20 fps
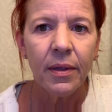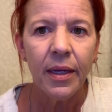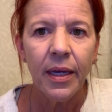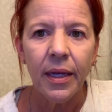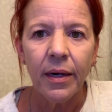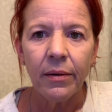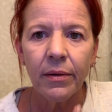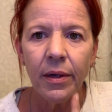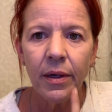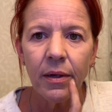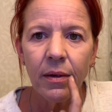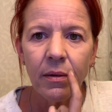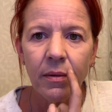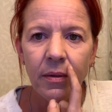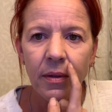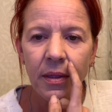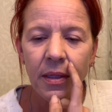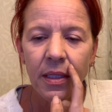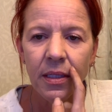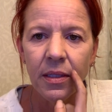I don't
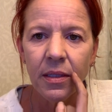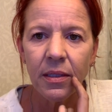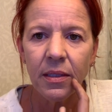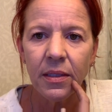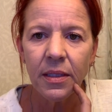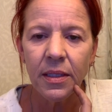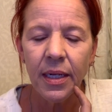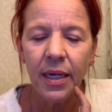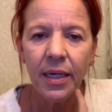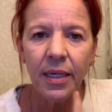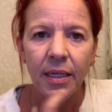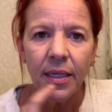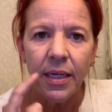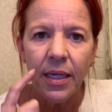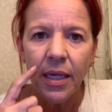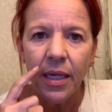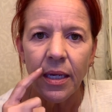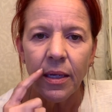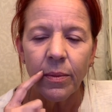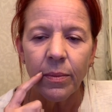know. This looks kind of
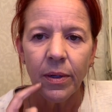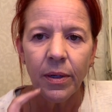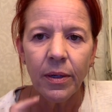deep.